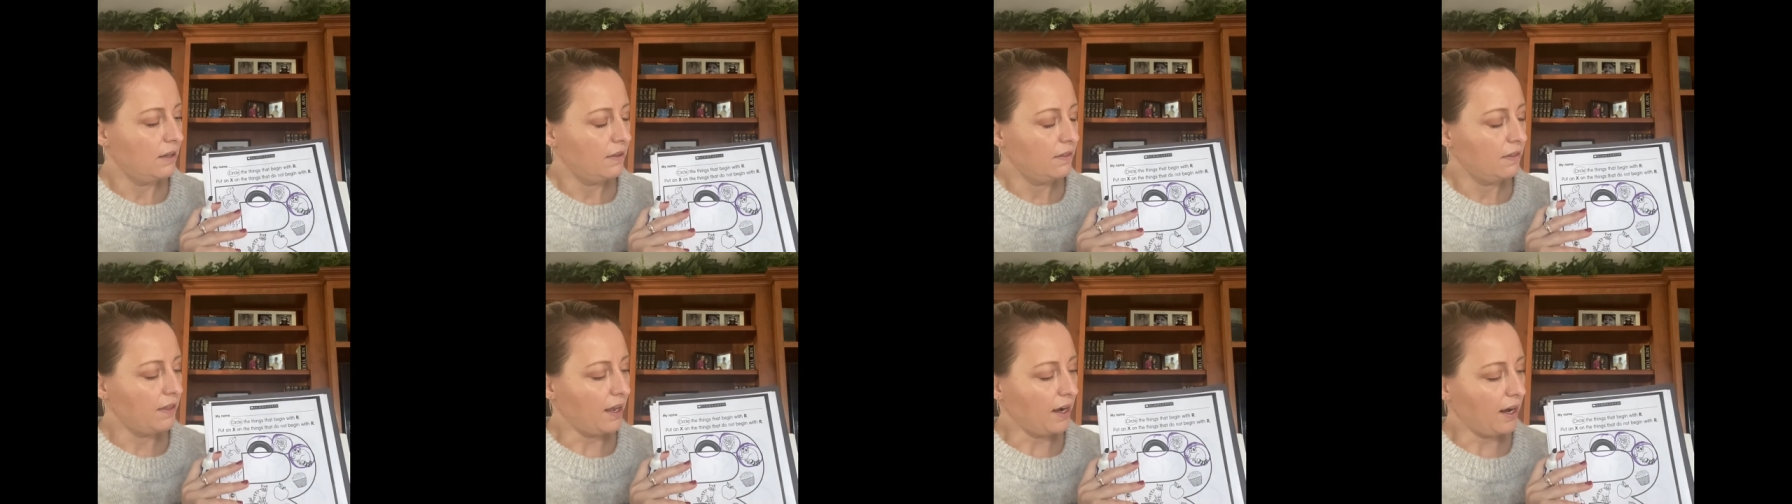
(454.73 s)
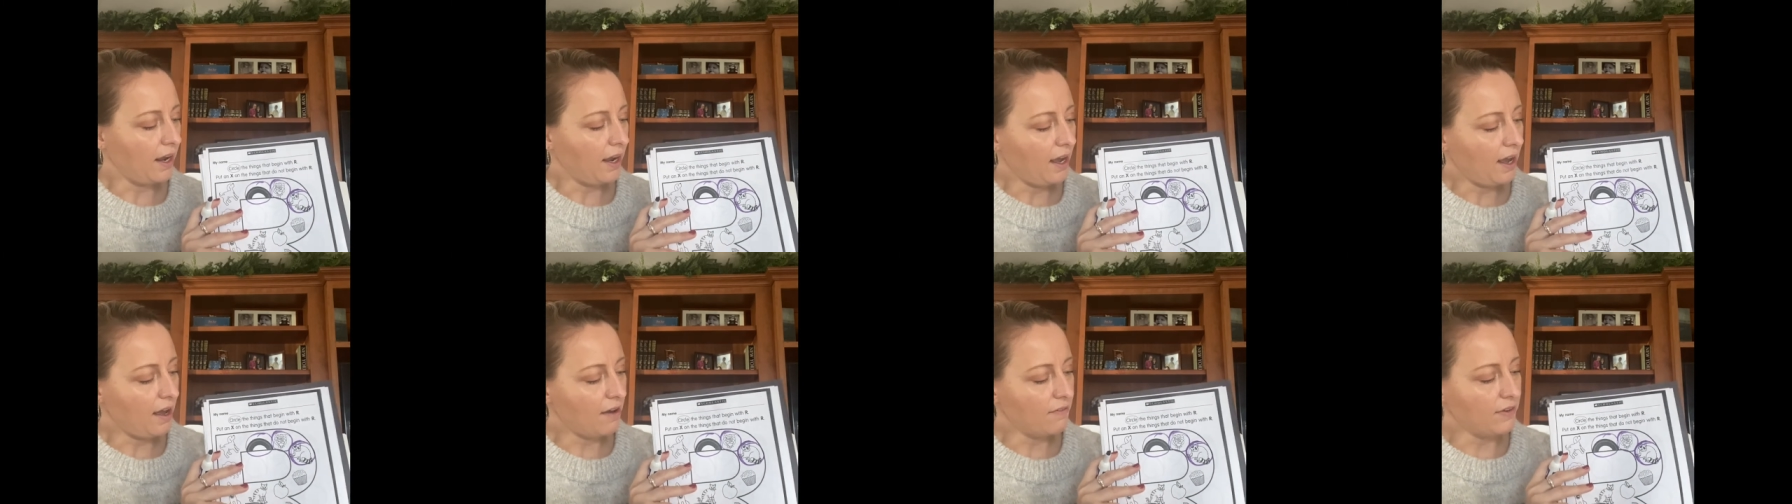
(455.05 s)
Then
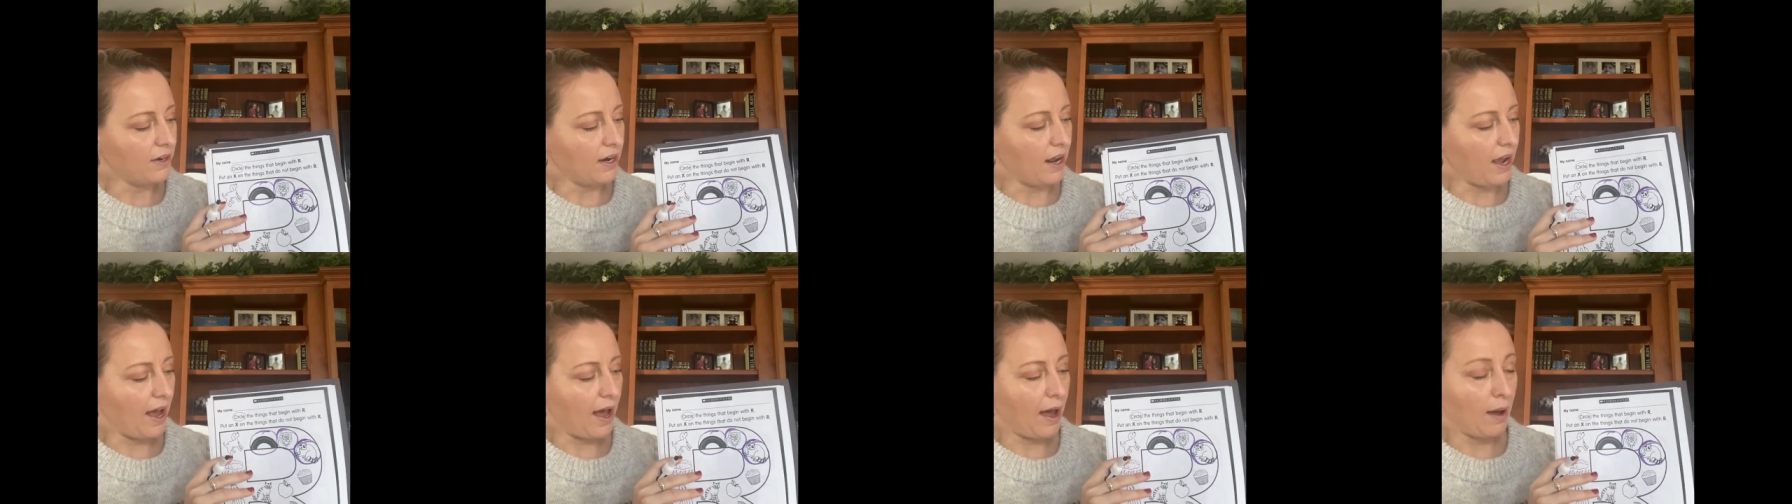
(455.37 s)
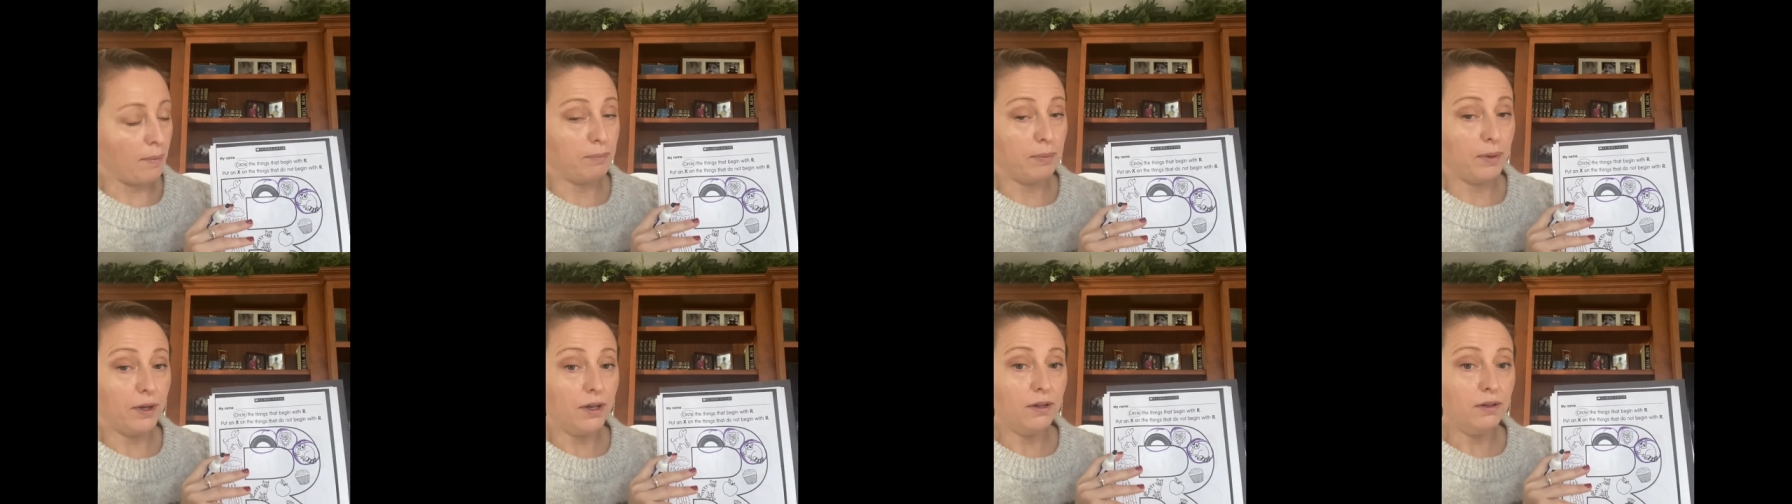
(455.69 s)
I have an
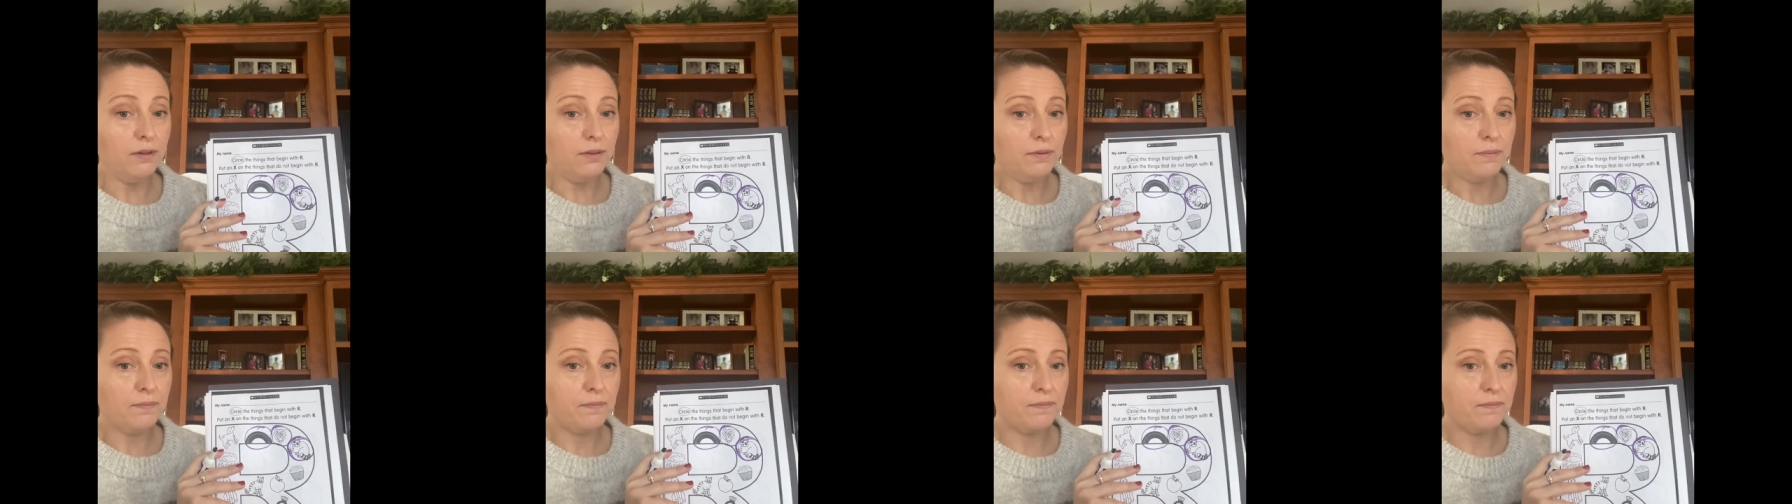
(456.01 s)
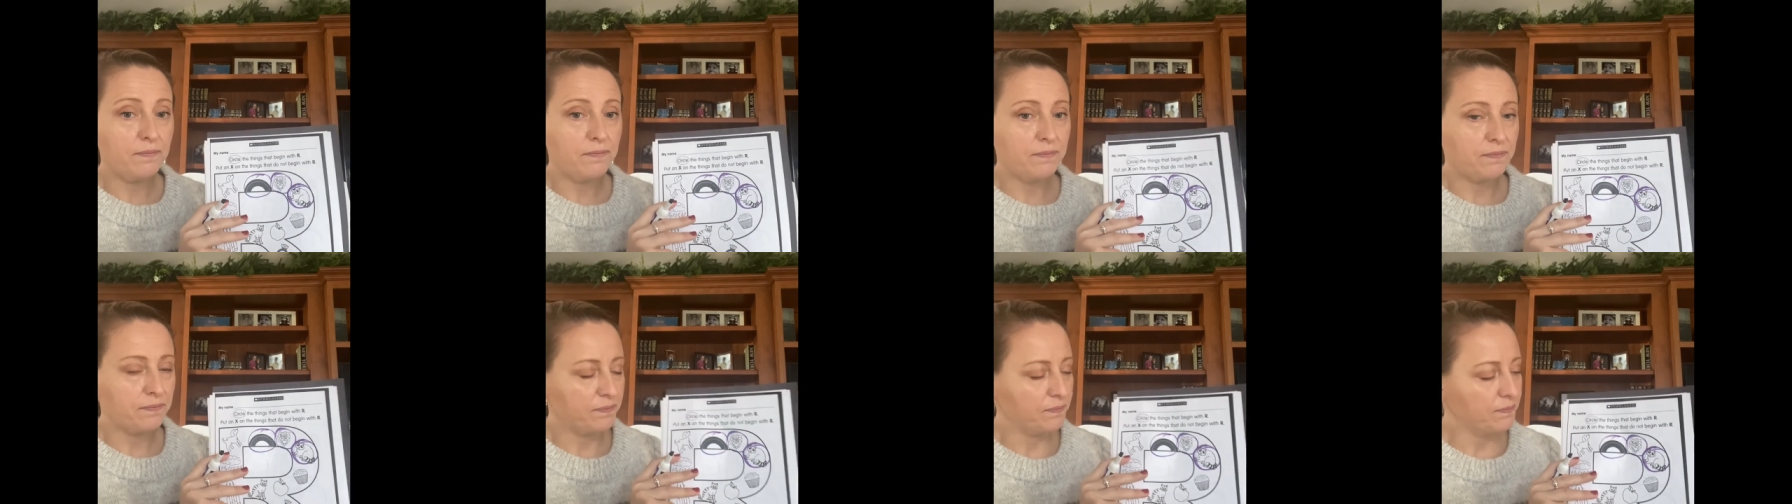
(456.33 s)
apple.
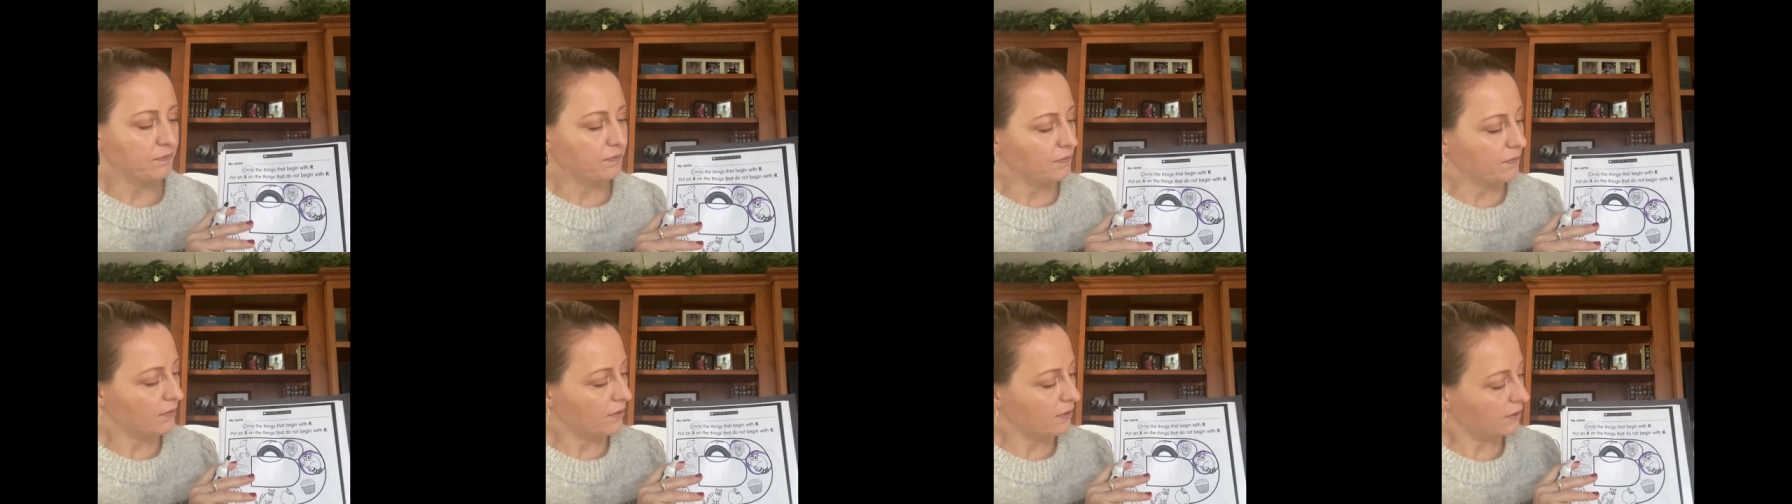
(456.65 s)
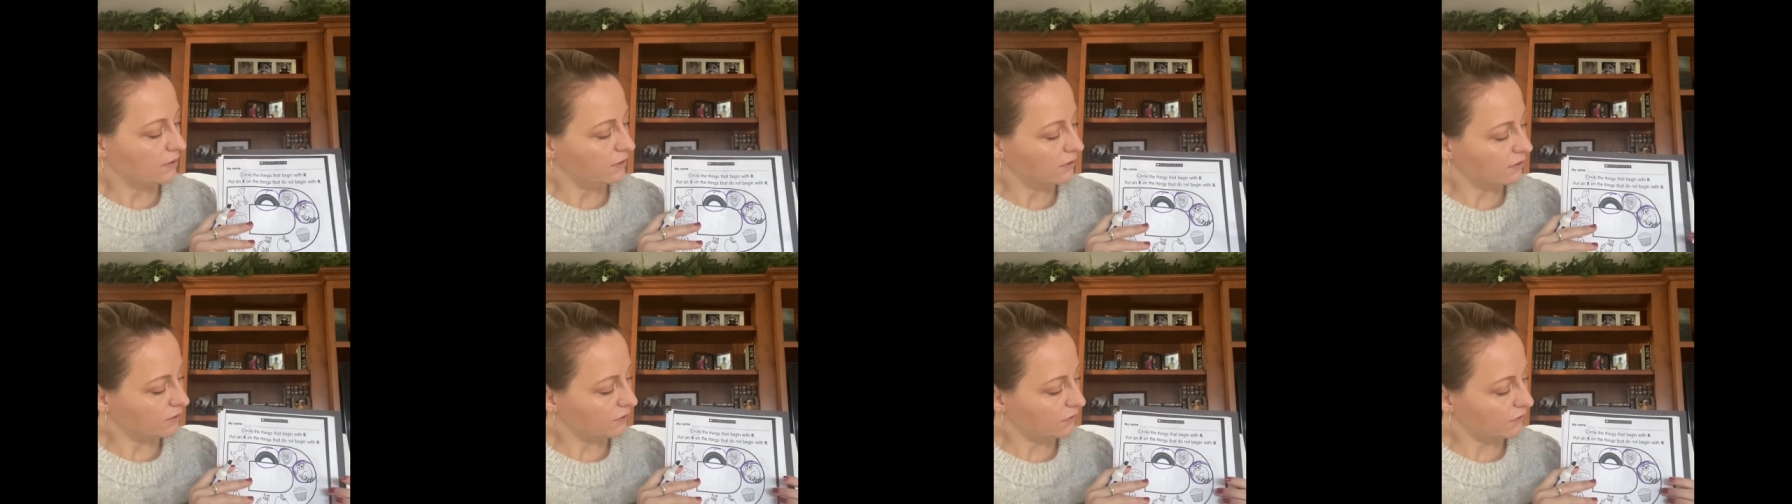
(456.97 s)

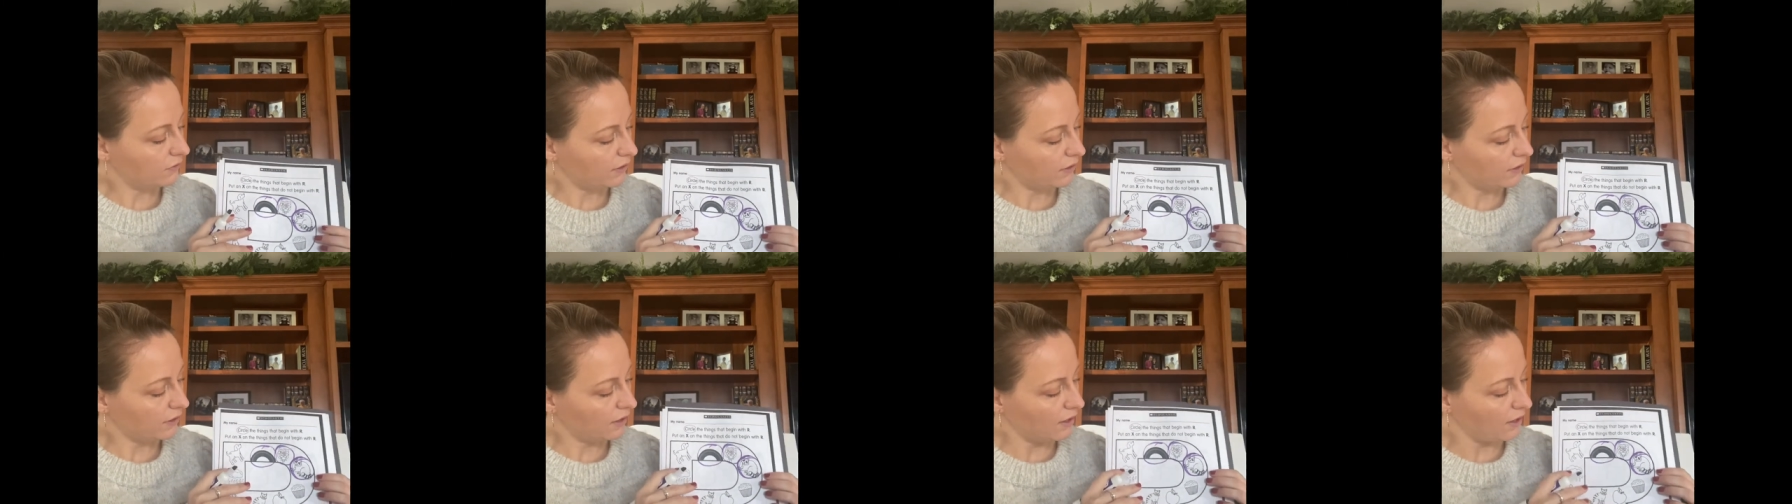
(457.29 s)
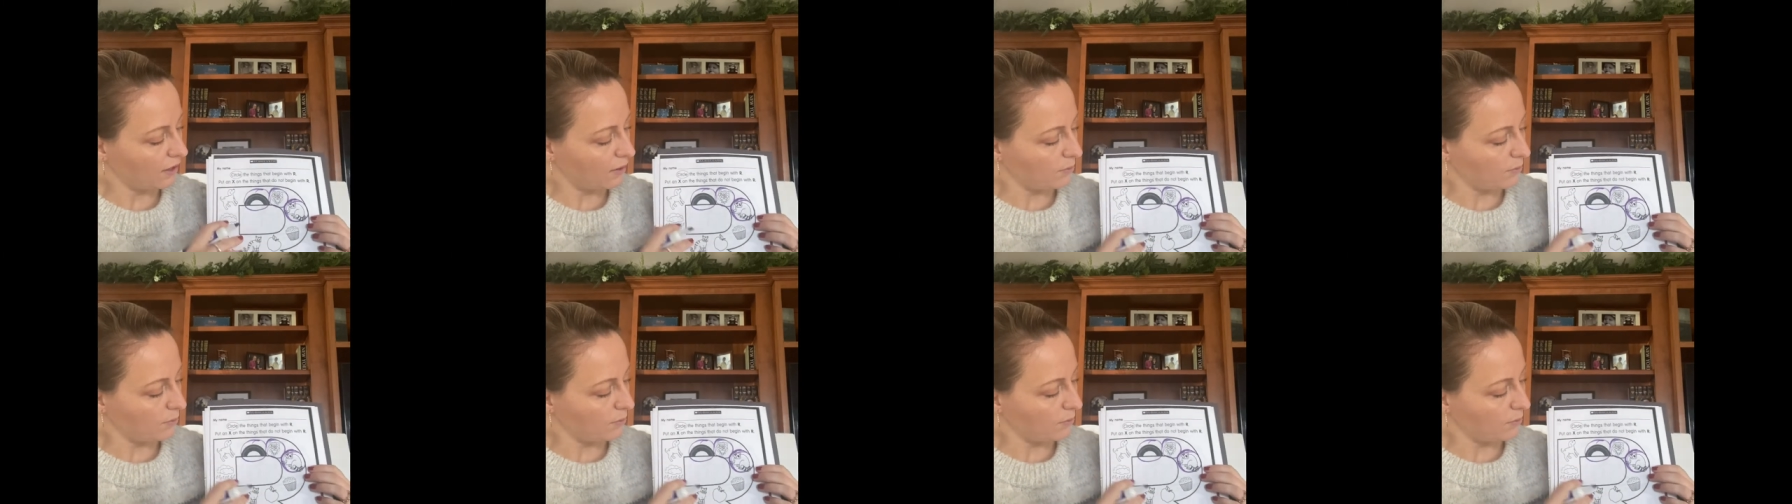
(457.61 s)
An